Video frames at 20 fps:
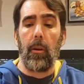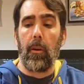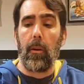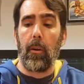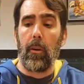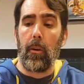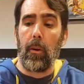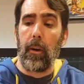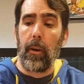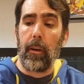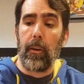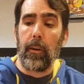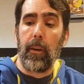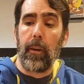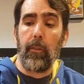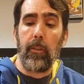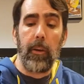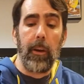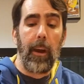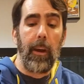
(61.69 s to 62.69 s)
All right,
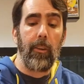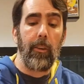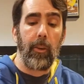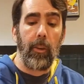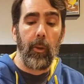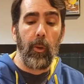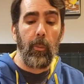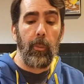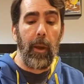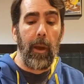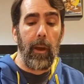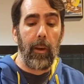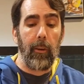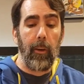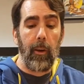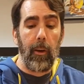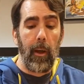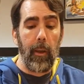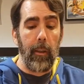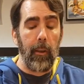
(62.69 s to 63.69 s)
give you guys a little
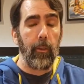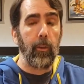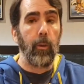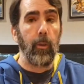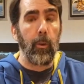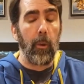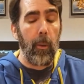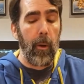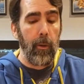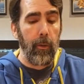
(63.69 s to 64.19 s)
background on this. This was one of